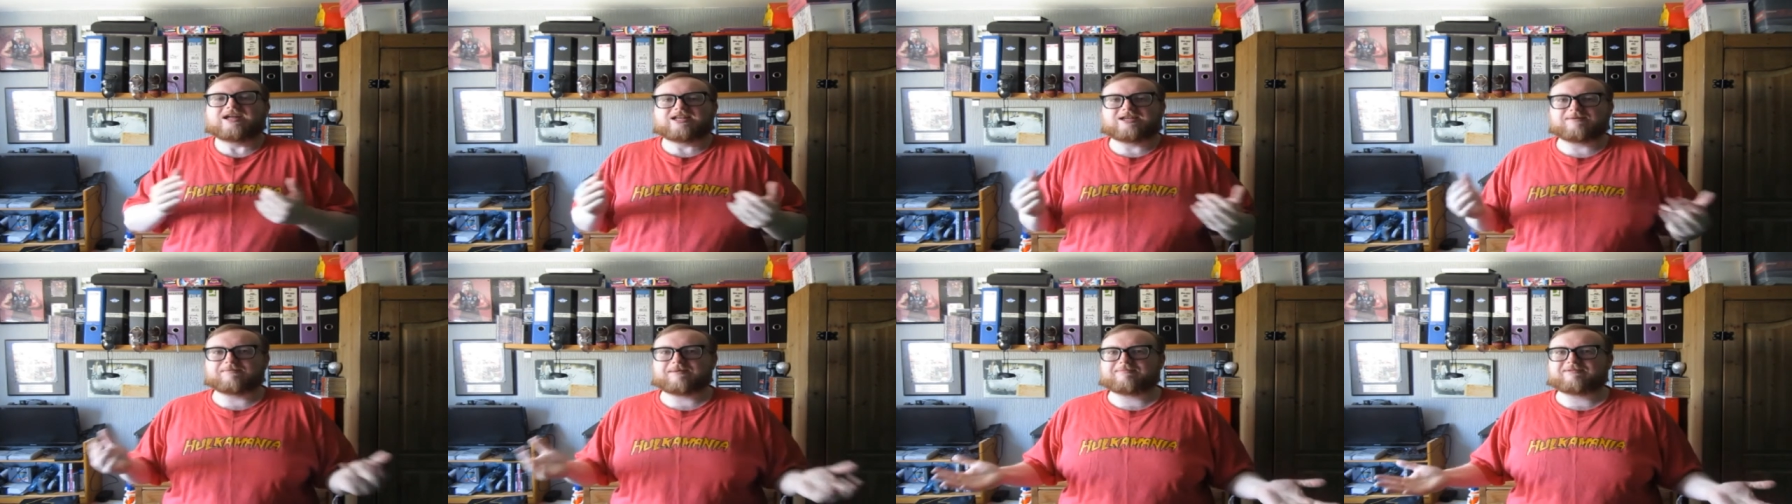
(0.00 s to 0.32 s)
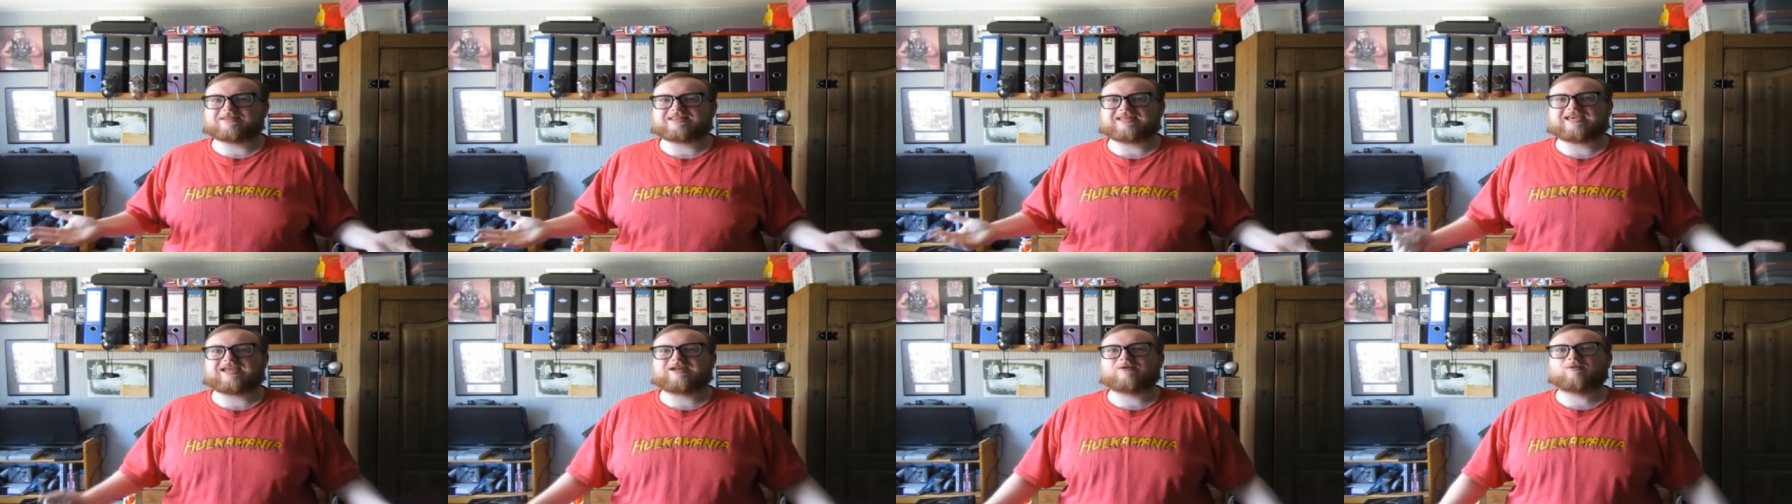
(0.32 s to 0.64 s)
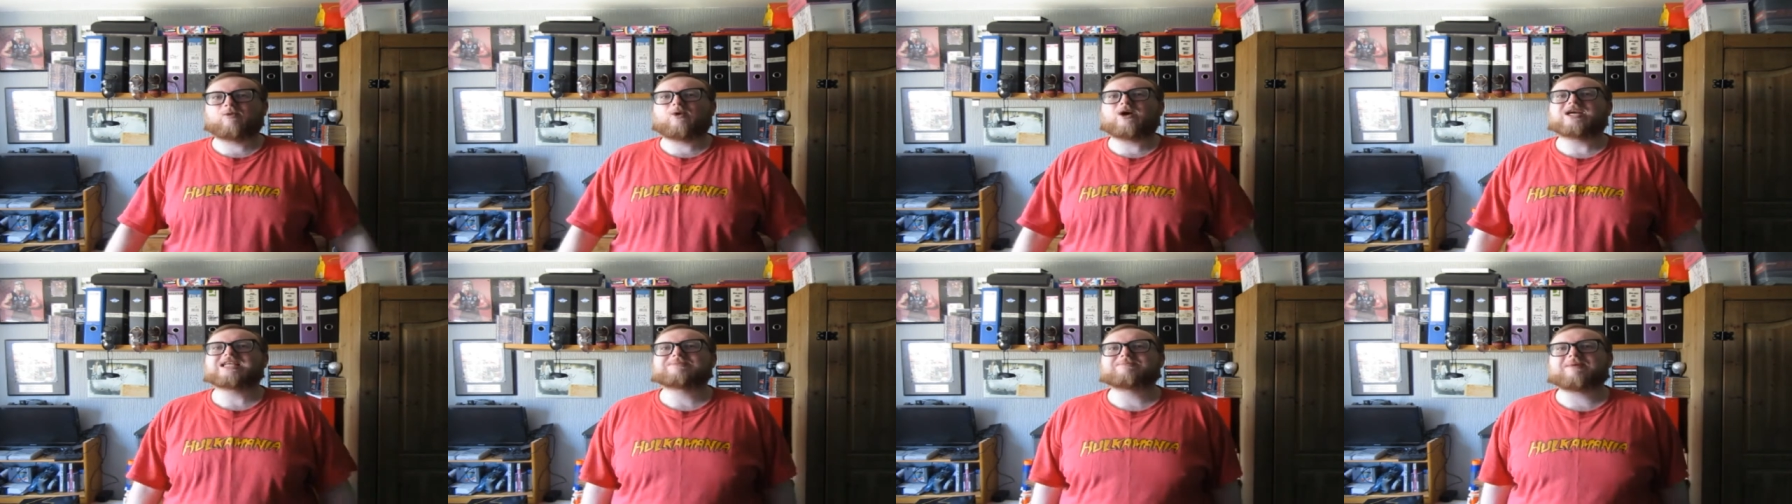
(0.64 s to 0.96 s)
You may be
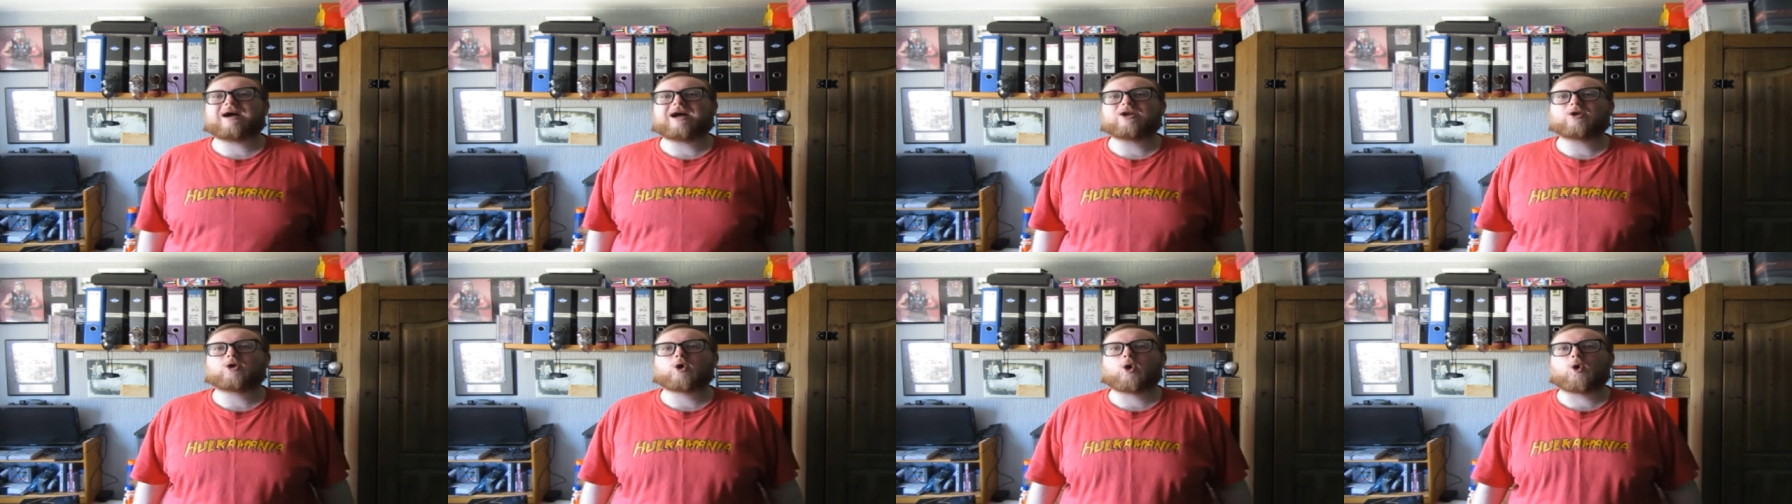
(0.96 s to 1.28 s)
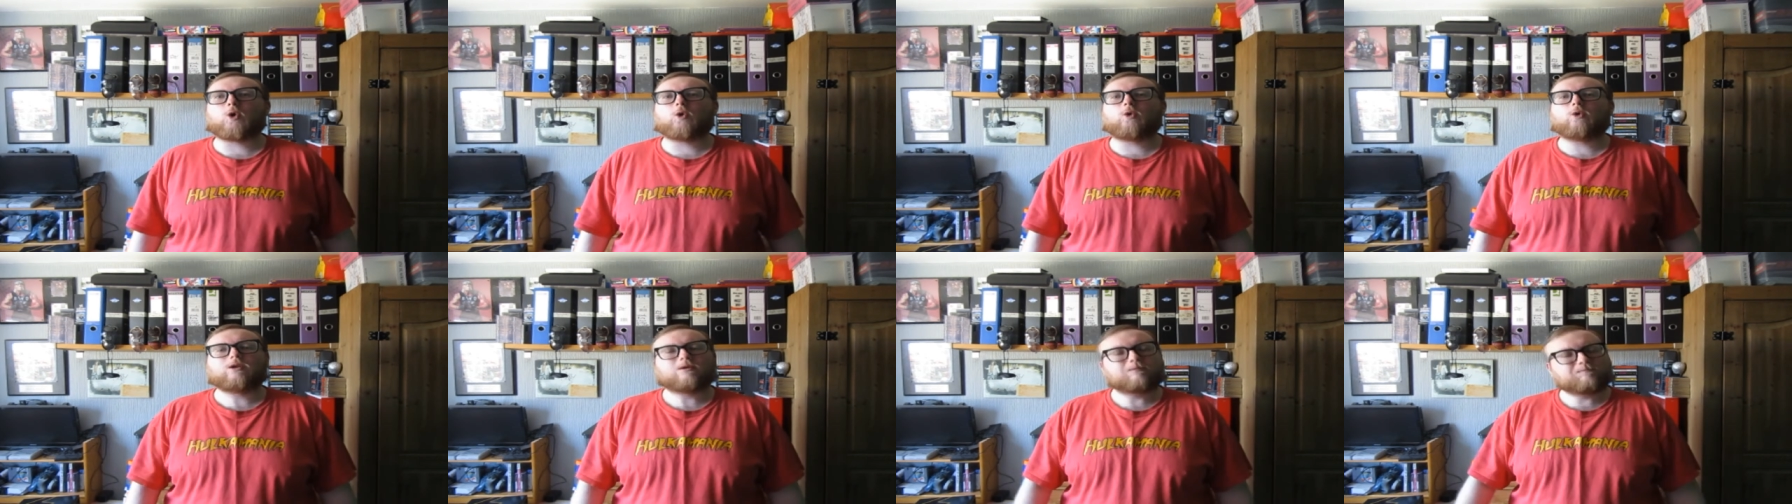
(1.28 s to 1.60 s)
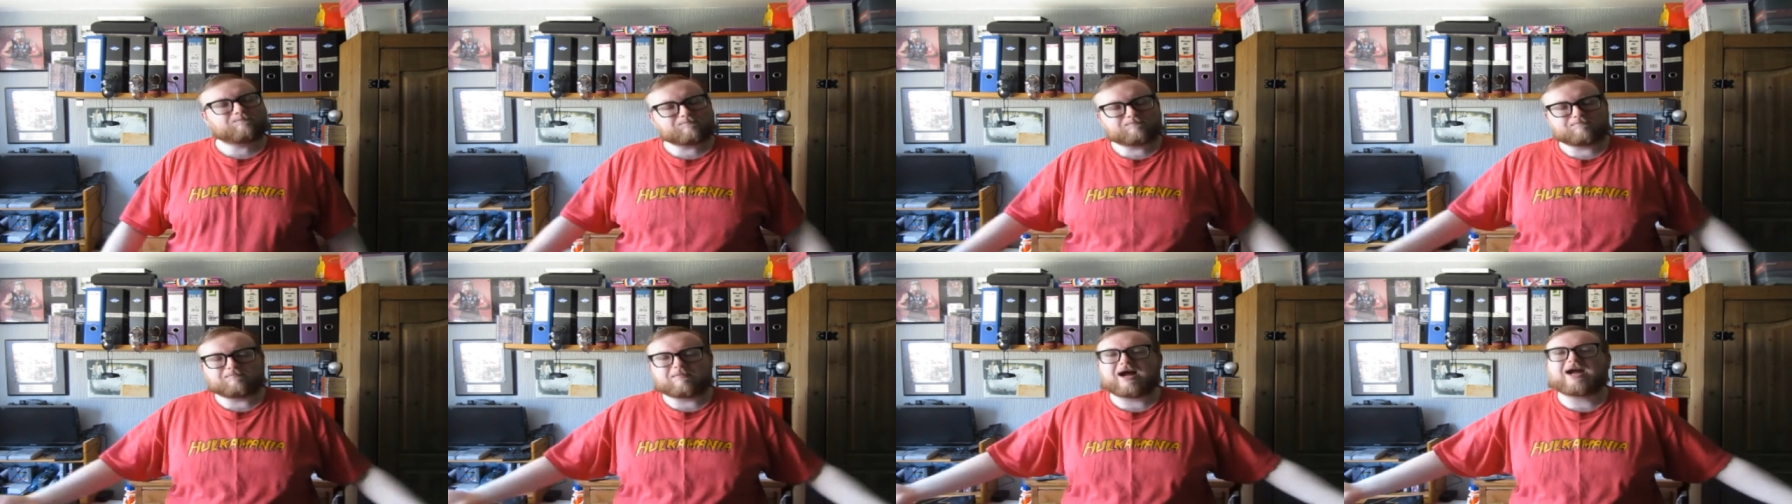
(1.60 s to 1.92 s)
thinking, what is my goal?
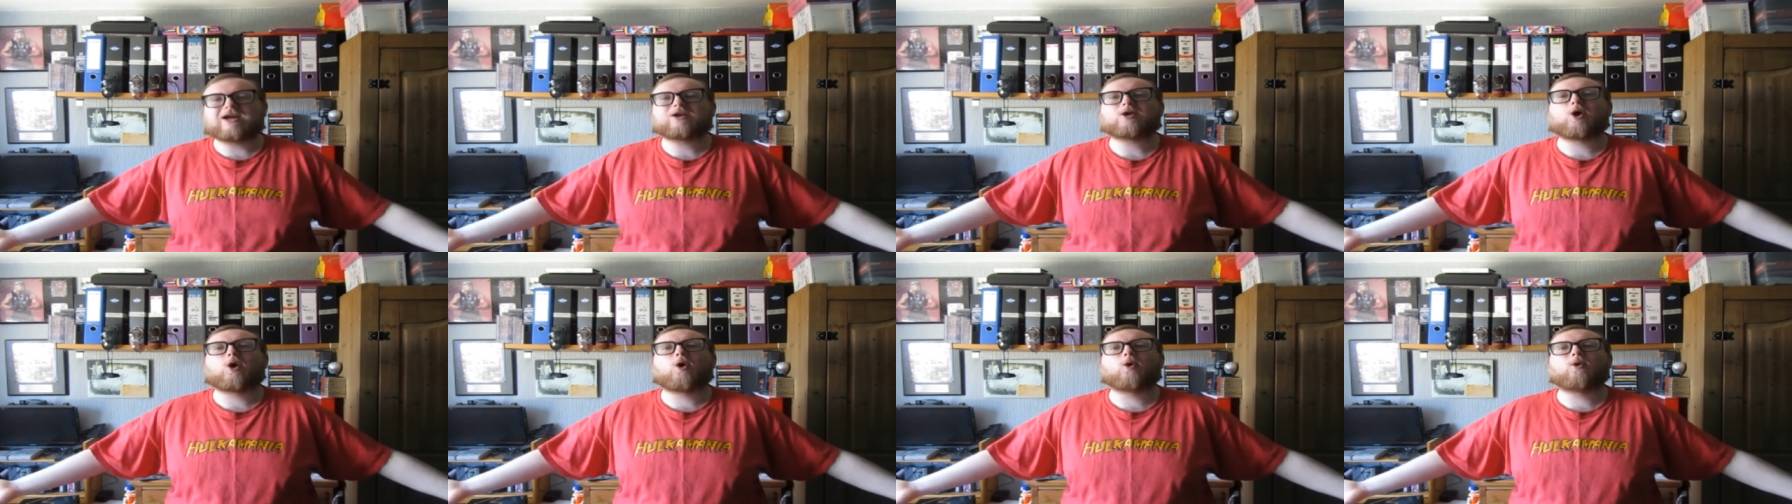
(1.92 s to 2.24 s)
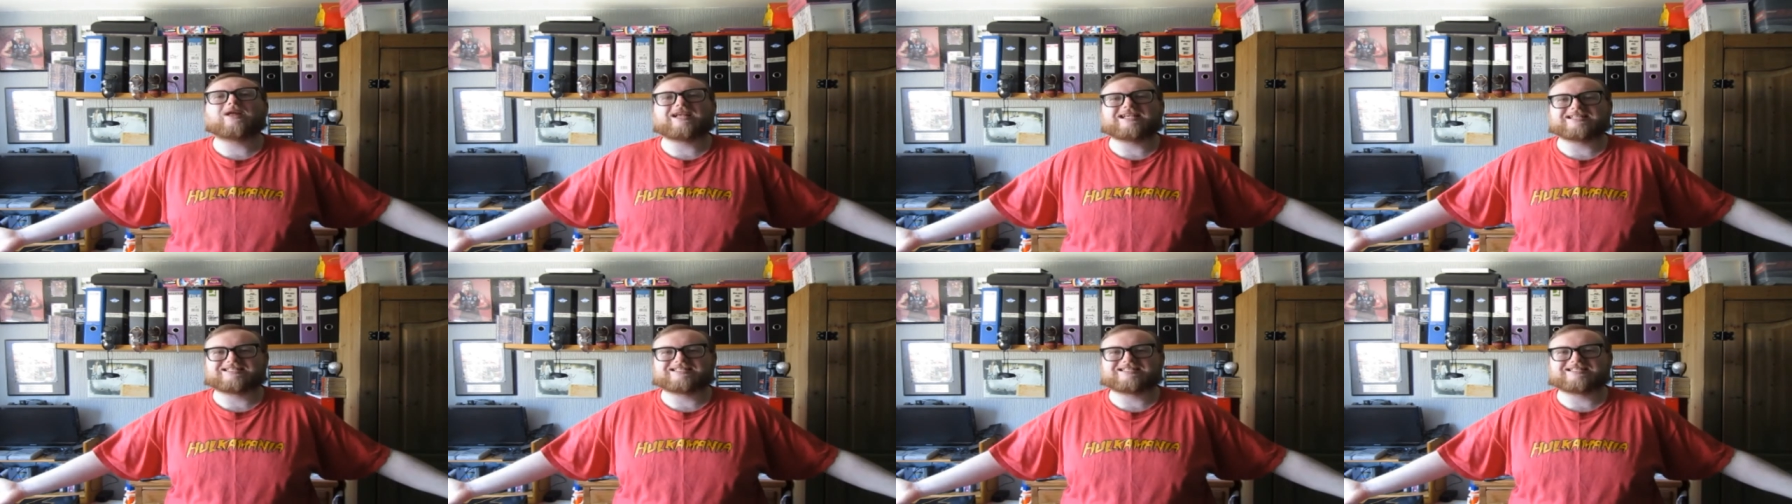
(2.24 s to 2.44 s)
My goal